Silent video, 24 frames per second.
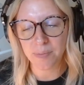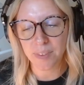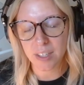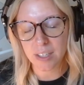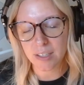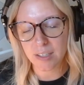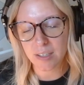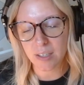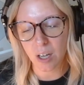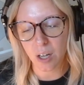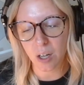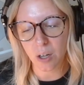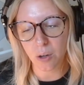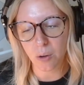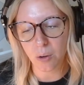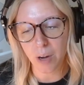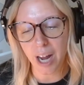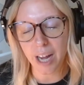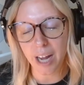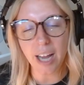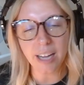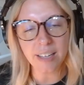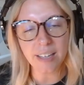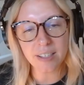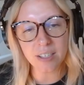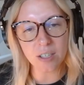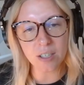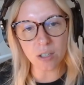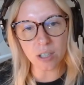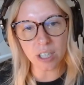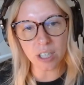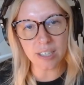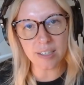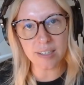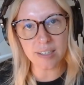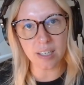So, and I still
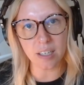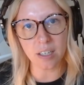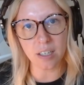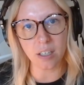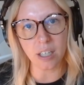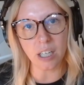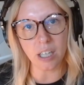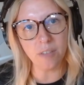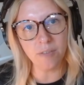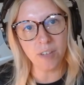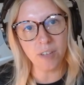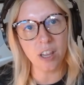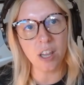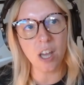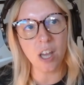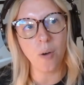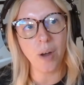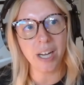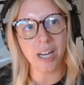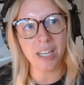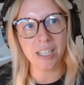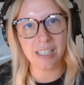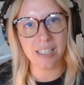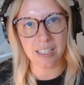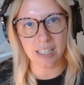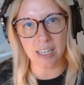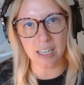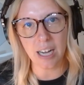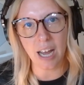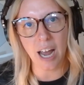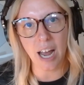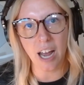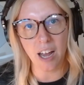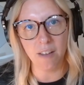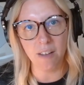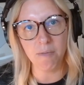consider, even though I did
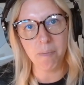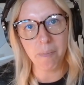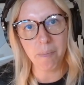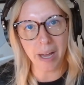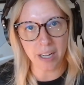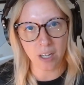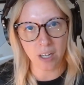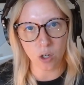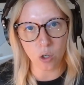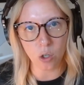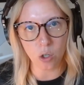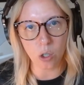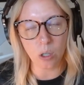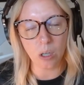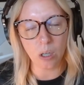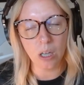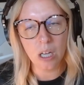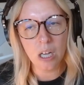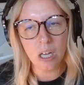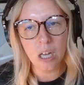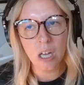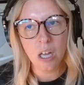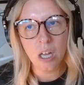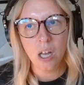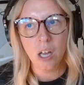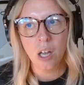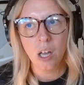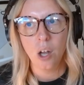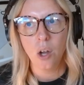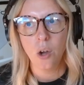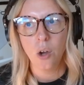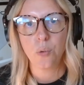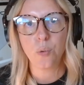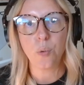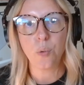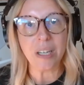have medical
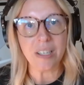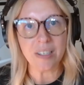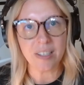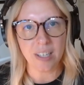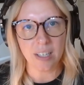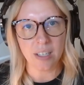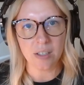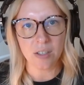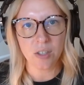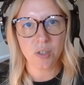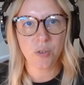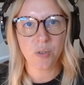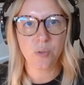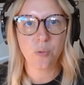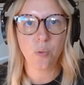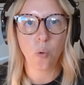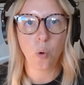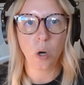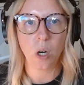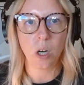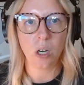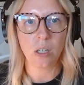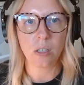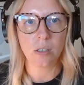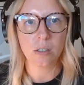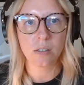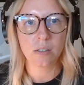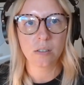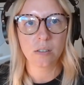reasons for